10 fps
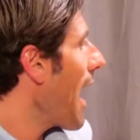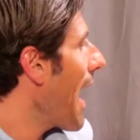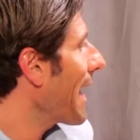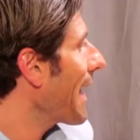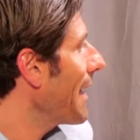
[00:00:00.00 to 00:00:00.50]
I
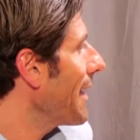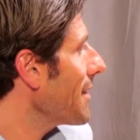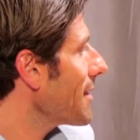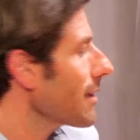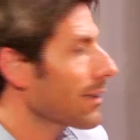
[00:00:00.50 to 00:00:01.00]
can
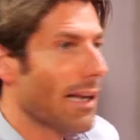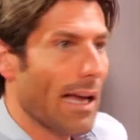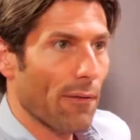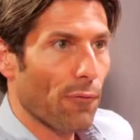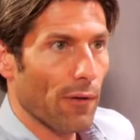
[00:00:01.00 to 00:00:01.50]
insert a
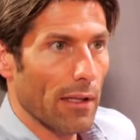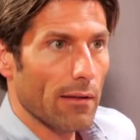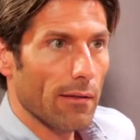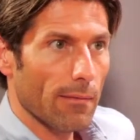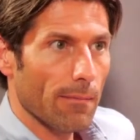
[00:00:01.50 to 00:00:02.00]
live feed.
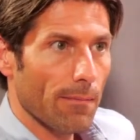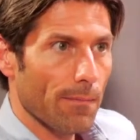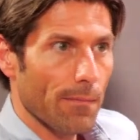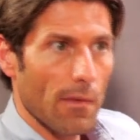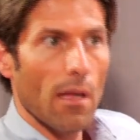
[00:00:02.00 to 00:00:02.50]

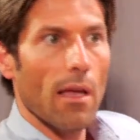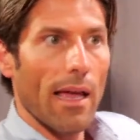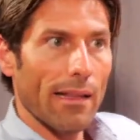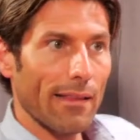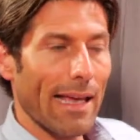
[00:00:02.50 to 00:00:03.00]

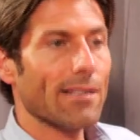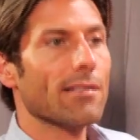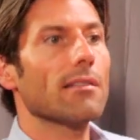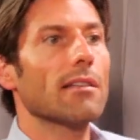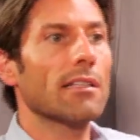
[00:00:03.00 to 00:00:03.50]
And that's
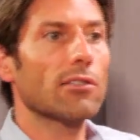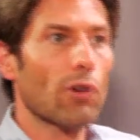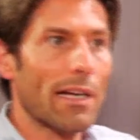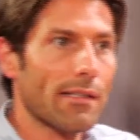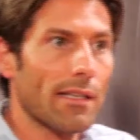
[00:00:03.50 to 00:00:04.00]

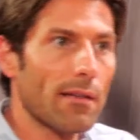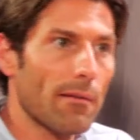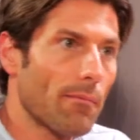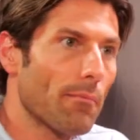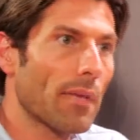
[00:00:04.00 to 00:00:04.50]
interesting
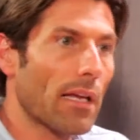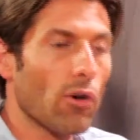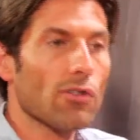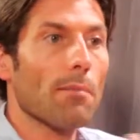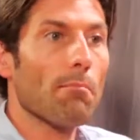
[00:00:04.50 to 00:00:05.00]

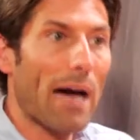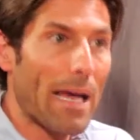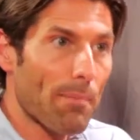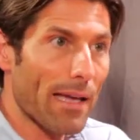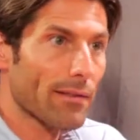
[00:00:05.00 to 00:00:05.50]
because in
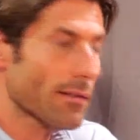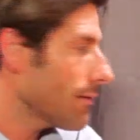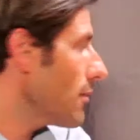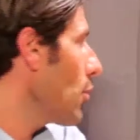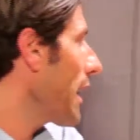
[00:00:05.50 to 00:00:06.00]
bypass,
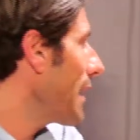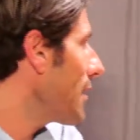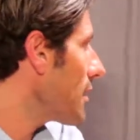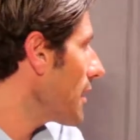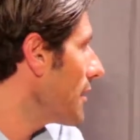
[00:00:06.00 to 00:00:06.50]
you can
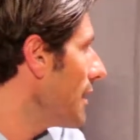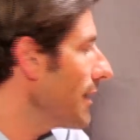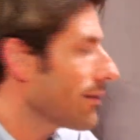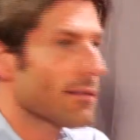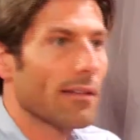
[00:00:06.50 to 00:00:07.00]
insert
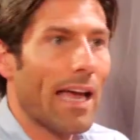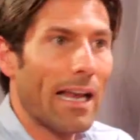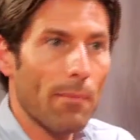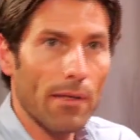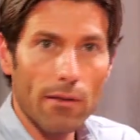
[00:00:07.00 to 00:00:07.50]
this
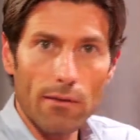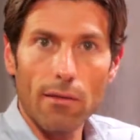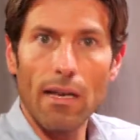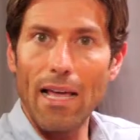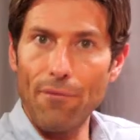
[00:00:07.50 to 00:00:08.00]
element,
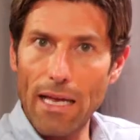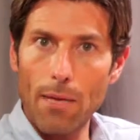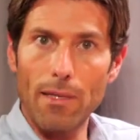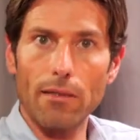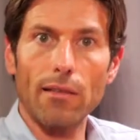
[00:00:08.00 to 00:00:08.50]
live
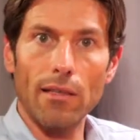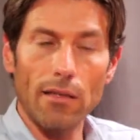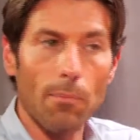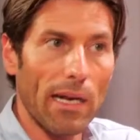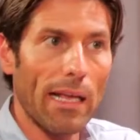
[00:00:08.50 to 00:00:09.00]
element, in the
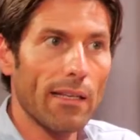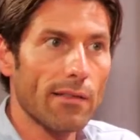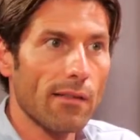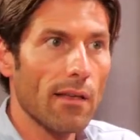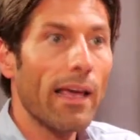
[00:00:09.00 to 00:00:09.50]
playlist
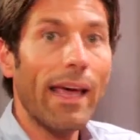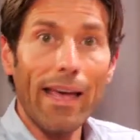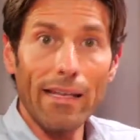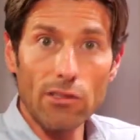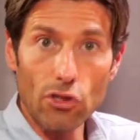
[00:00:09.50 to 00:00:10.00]

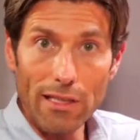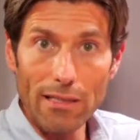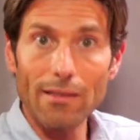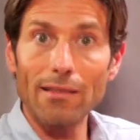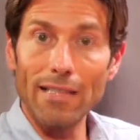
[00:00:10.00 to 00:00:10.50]
and treat
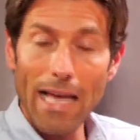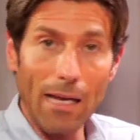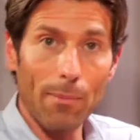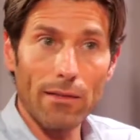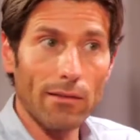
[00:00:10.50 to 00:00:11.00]
the
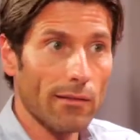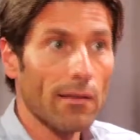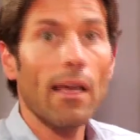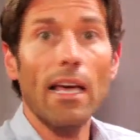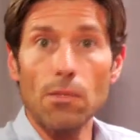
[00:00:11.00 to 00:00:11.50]
element
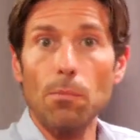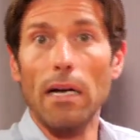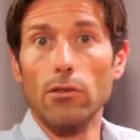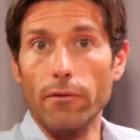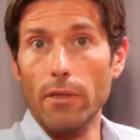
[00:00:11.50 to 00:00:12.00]
as
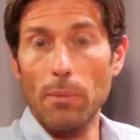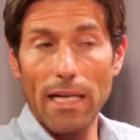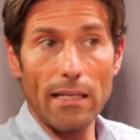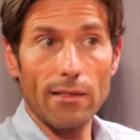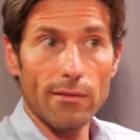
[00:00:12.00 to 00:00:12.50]
part of the playlist.